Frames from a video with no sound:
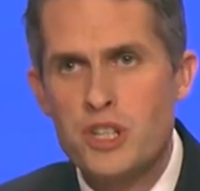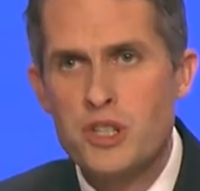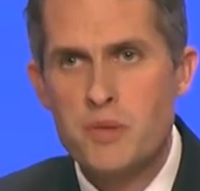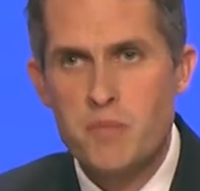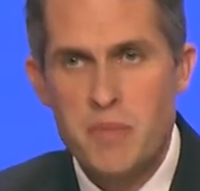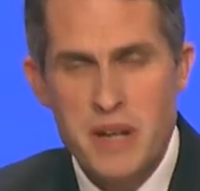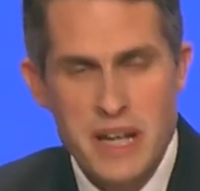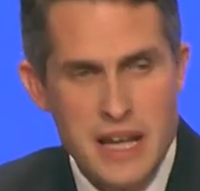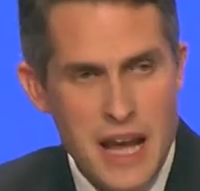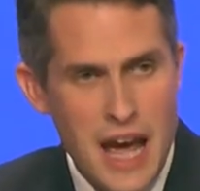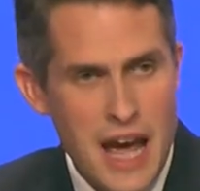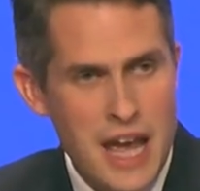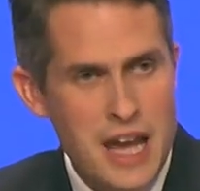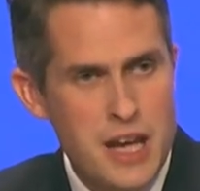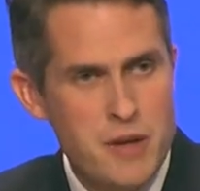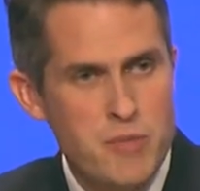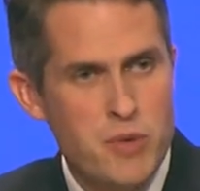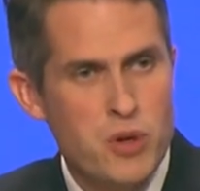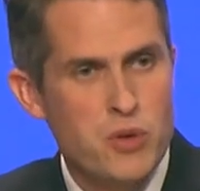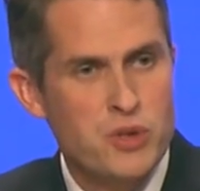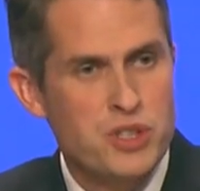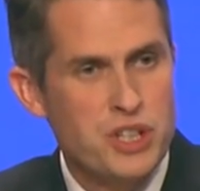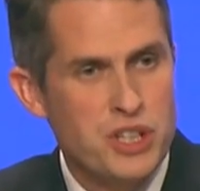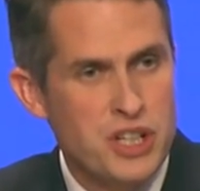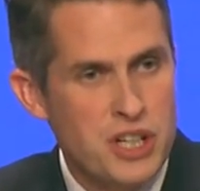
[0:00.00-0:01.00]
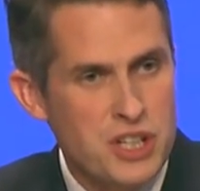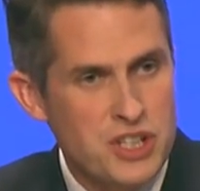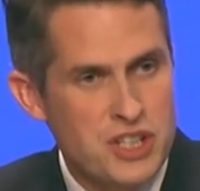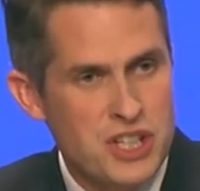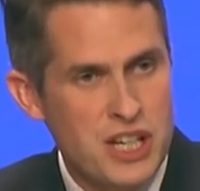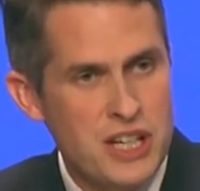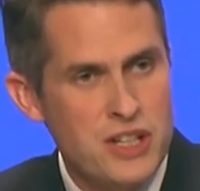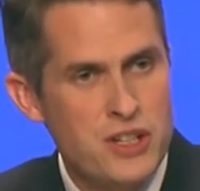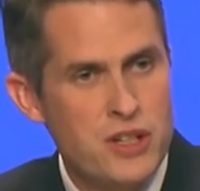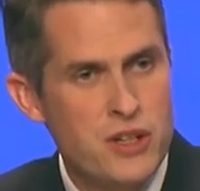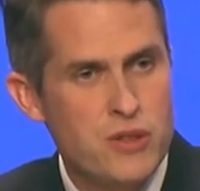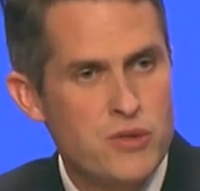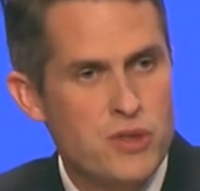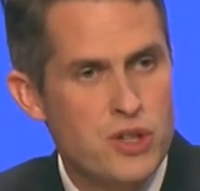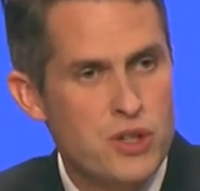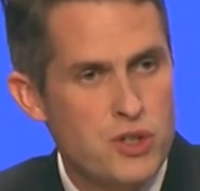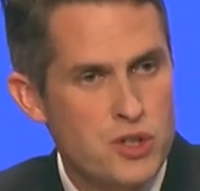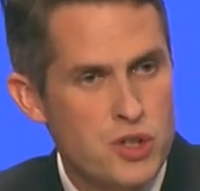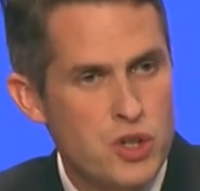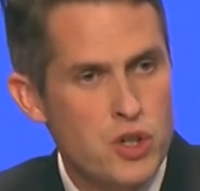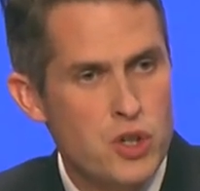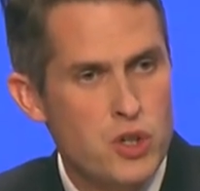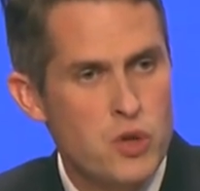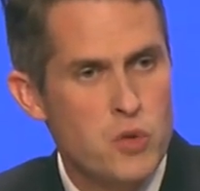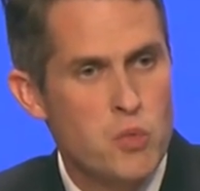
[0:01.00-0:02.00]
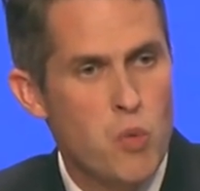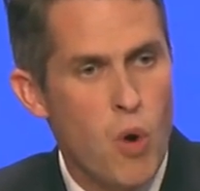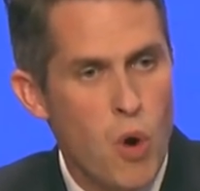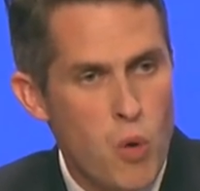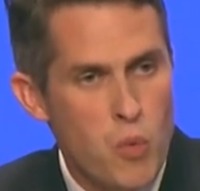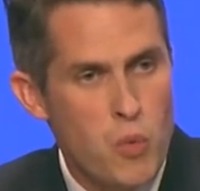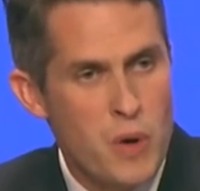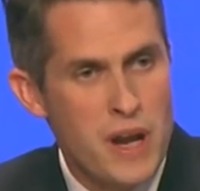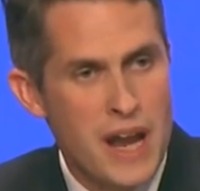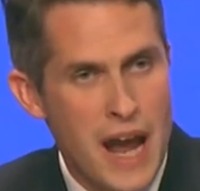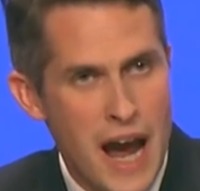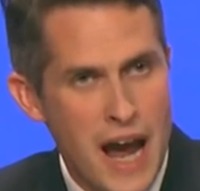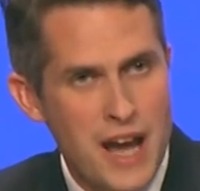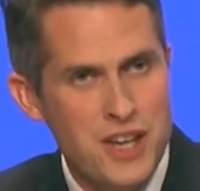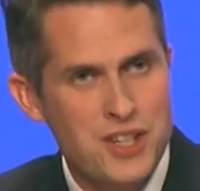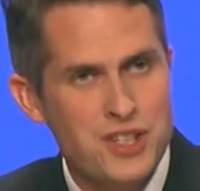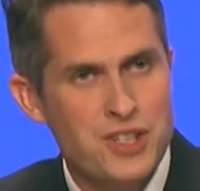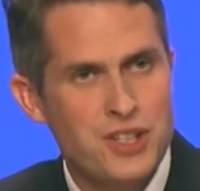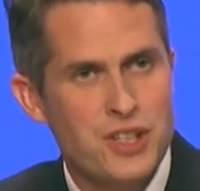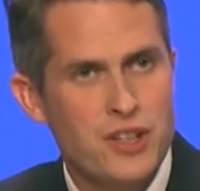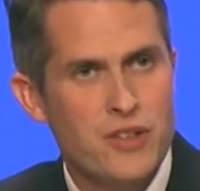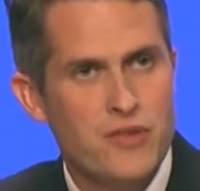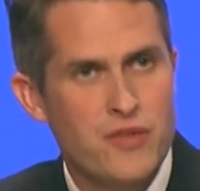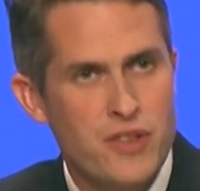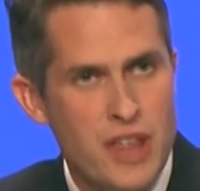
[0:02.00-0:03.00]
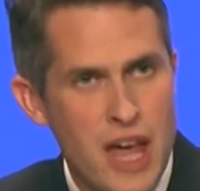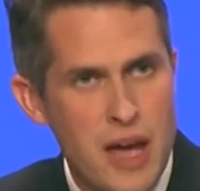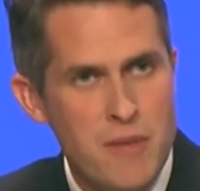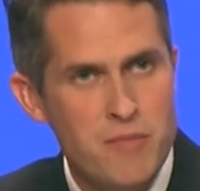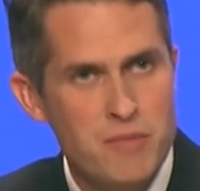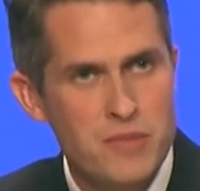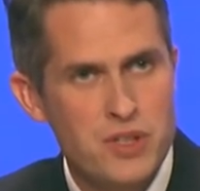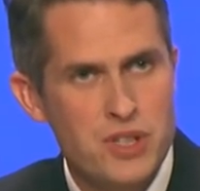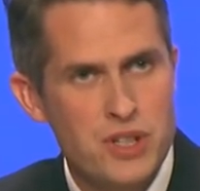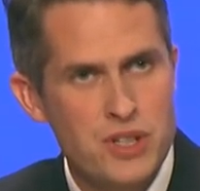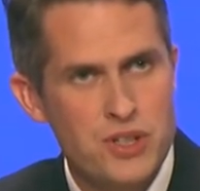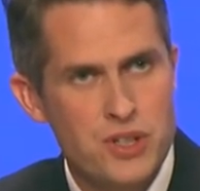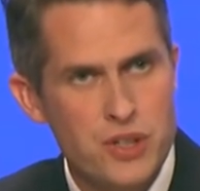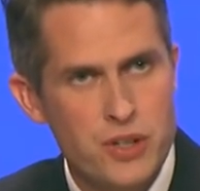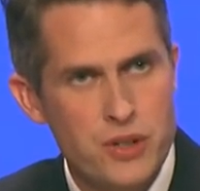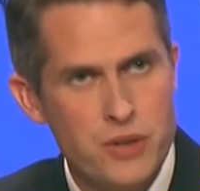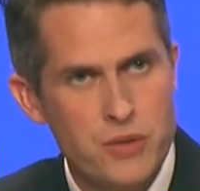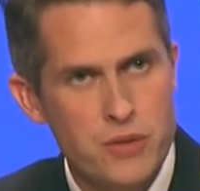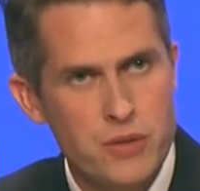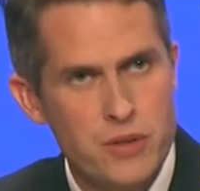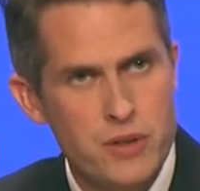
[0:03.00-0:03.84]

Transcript: to be able to continue to do what we ask of them to do.